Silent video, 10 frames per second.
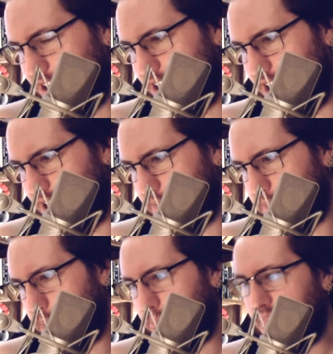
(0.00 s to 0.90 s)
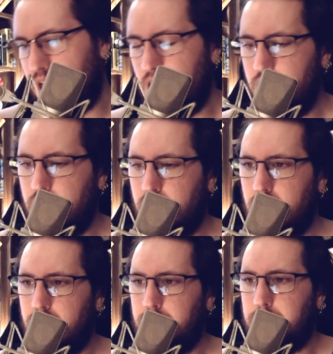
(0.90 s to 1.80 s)
yeah.
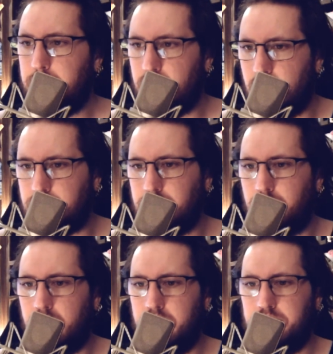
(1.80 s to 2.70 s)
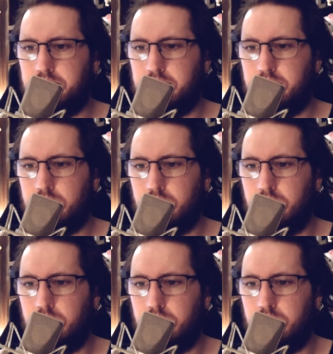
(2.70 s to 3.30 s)
Production wise,